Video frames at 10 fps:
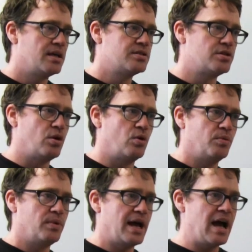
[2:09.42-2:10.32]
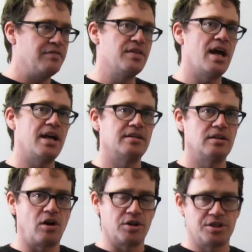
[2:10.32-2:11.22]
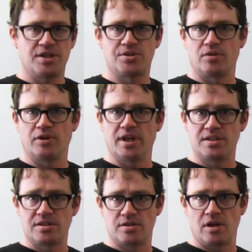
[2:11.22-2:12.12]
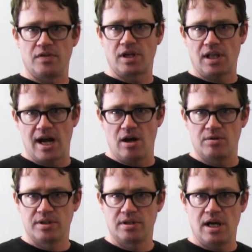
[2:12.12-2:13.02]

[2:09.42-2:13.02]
So having that ArcGIS server instance on the cloud